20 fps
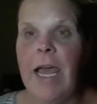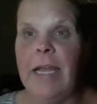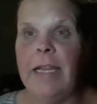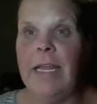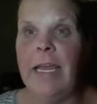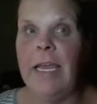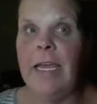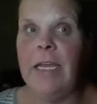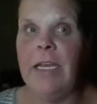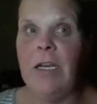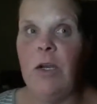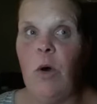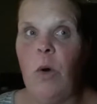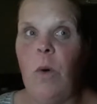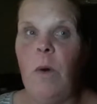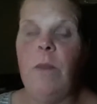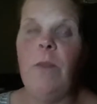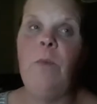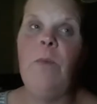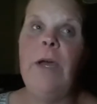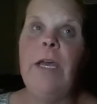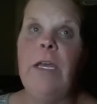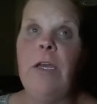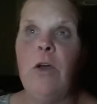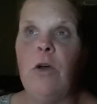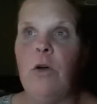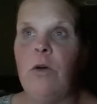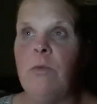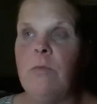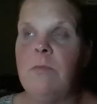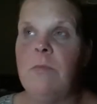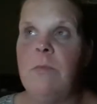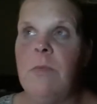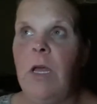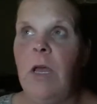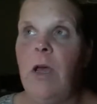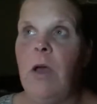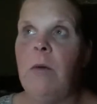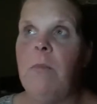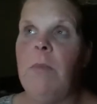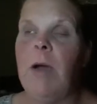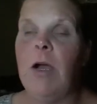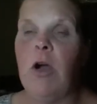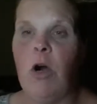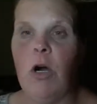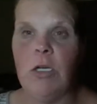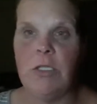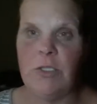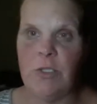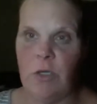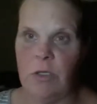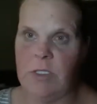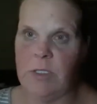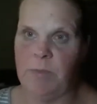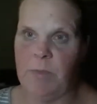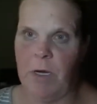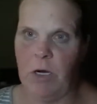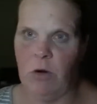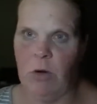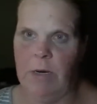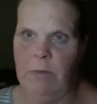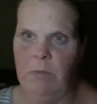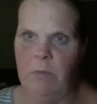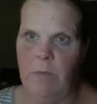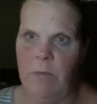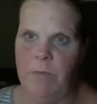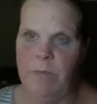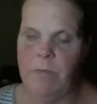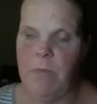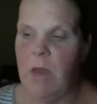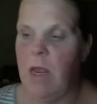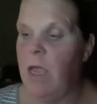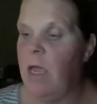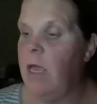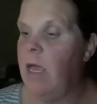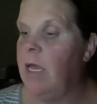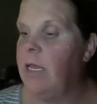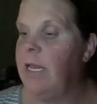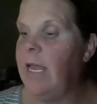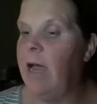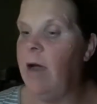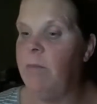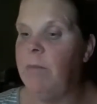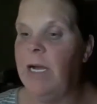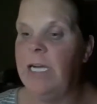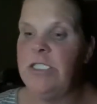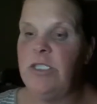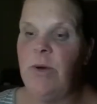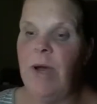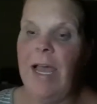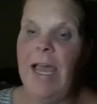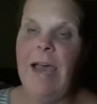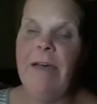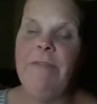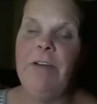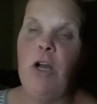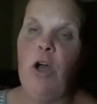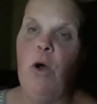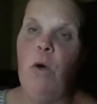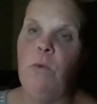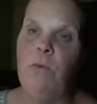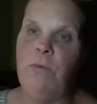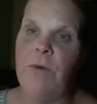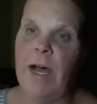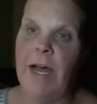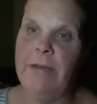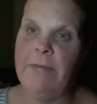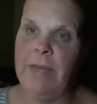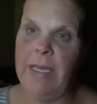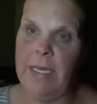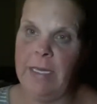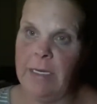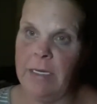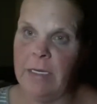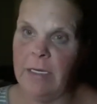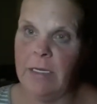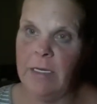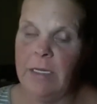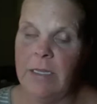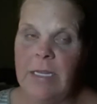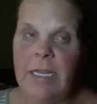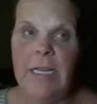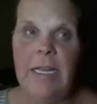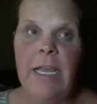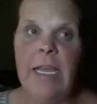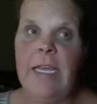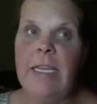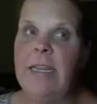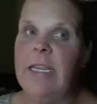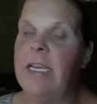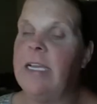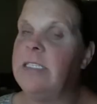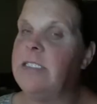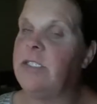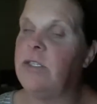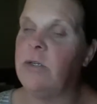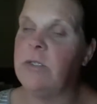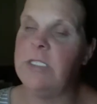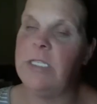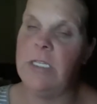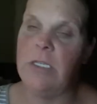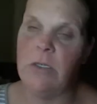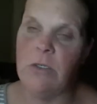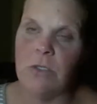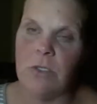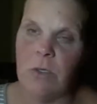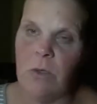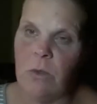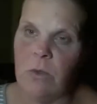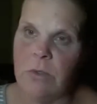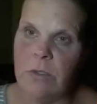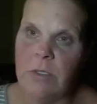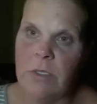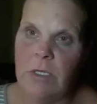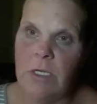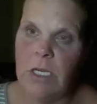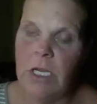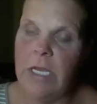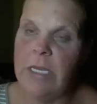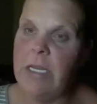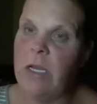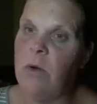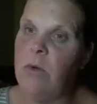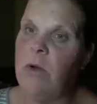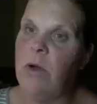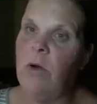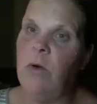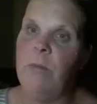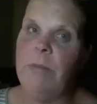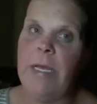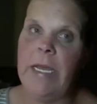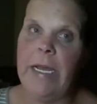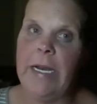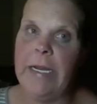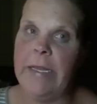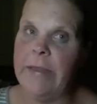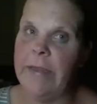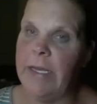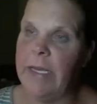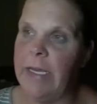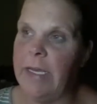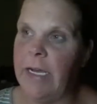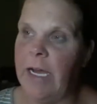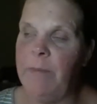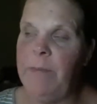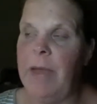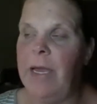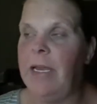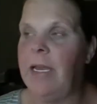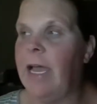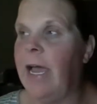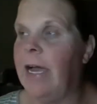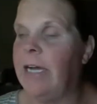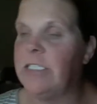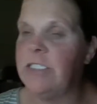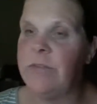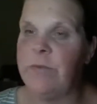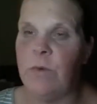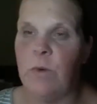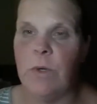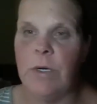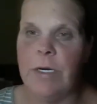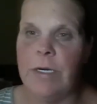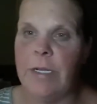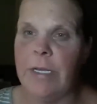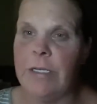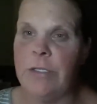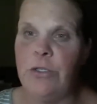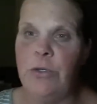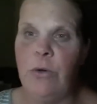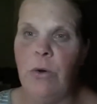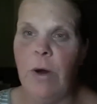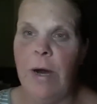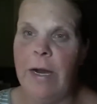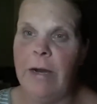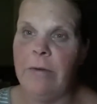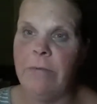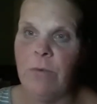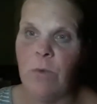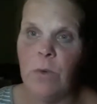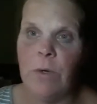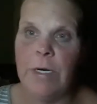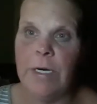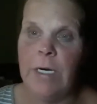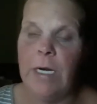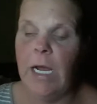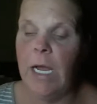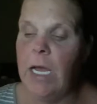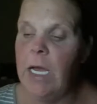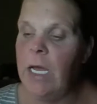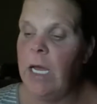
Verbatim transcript: And then on the way home, my car starts sputtering. Now, mind you, I have an 05 Kia. The dang thing is 13 years old. It don't owe me anything. I paid cash for it, like two grand for it.